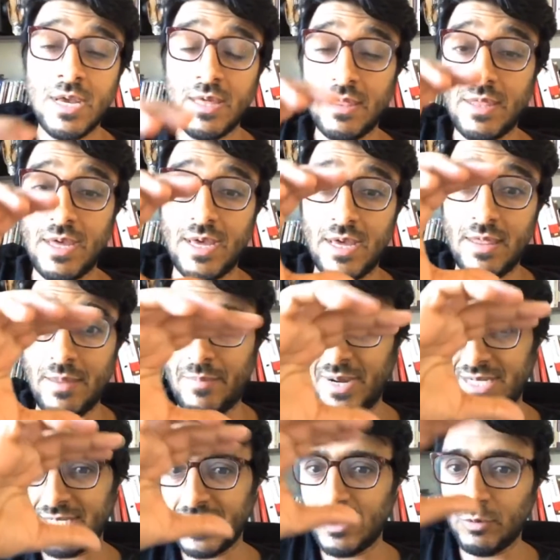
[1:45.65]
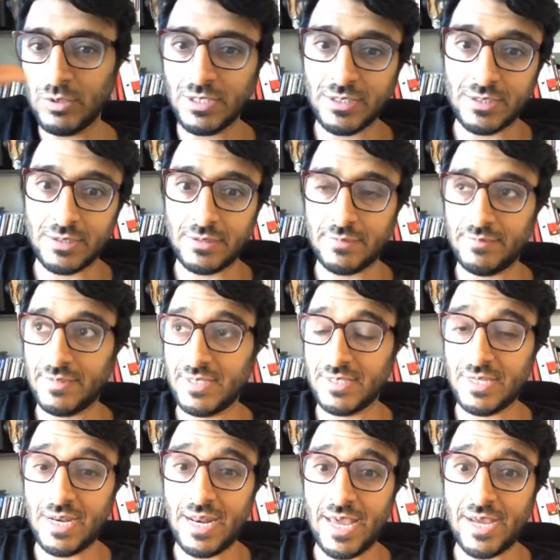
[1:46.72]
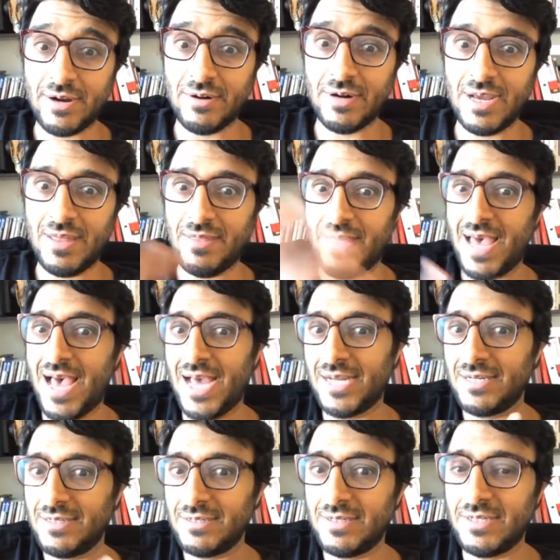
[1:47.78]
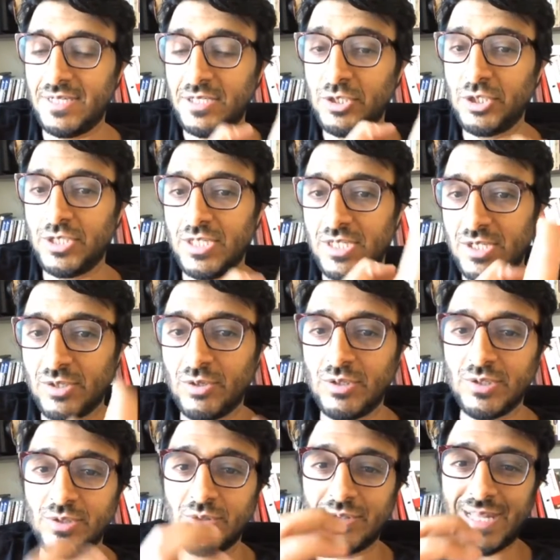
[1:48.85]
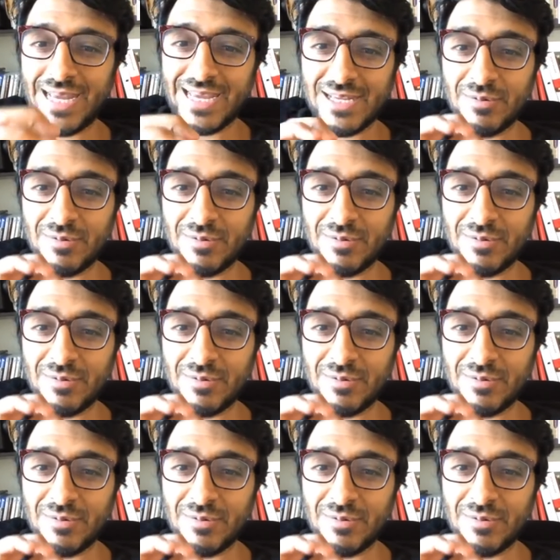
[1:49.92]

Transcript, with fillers: the, the MySQL is is a layer and that the engine it's also like a,